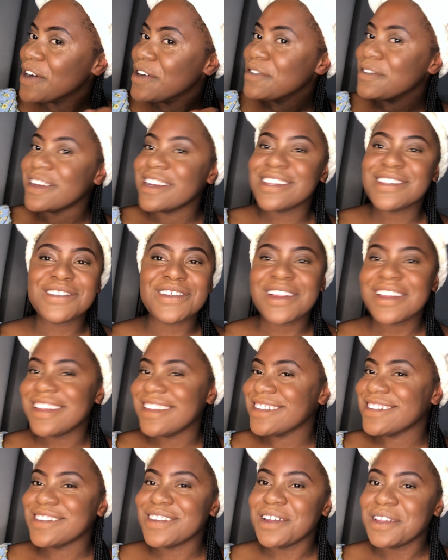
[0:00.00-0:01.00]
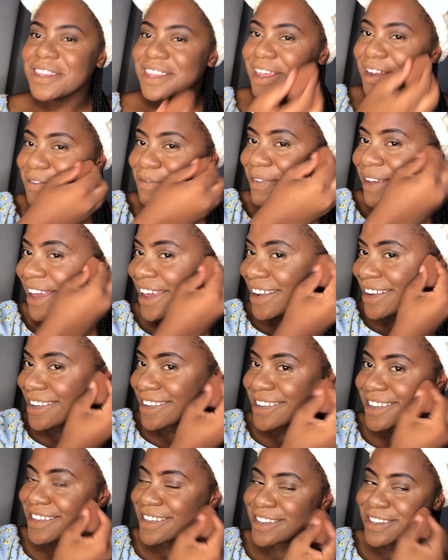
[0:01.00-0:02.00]
But it's not that bad.
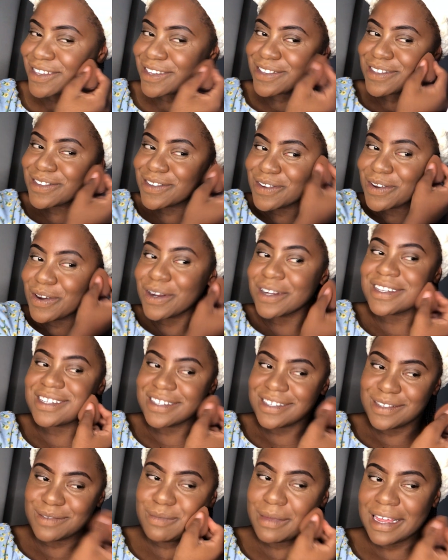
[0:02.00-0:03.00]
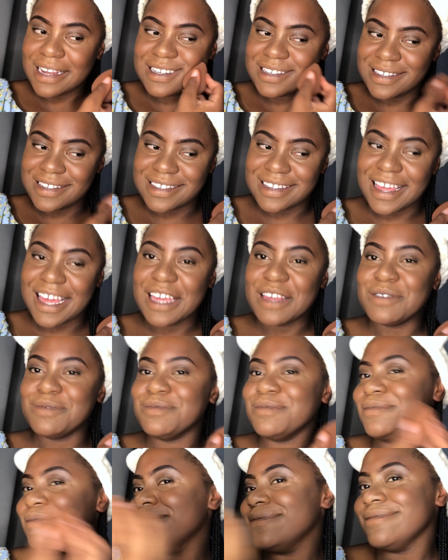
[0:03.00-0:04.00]
It's not as bad as I
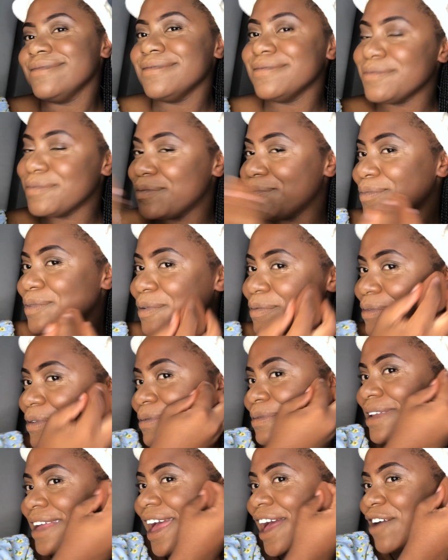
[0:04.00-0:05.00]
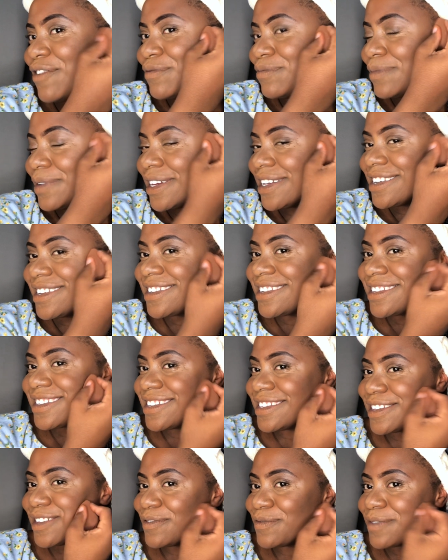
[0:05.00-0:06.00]
probably have made it
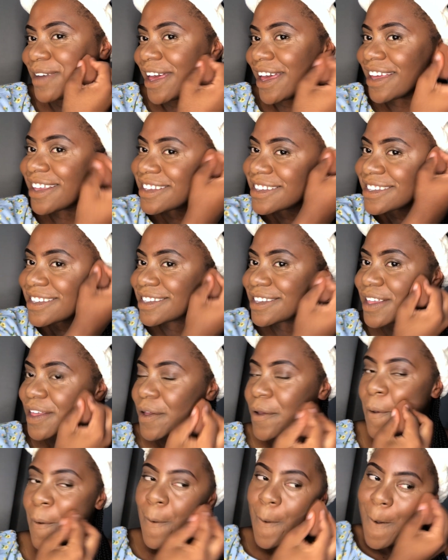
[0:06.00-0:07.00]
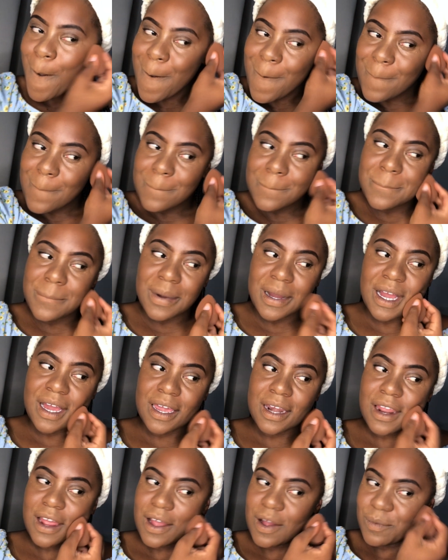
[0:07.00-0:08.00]
seem as.
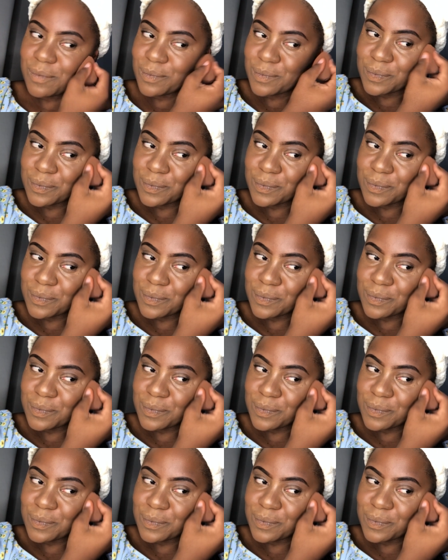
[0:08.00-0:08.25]
But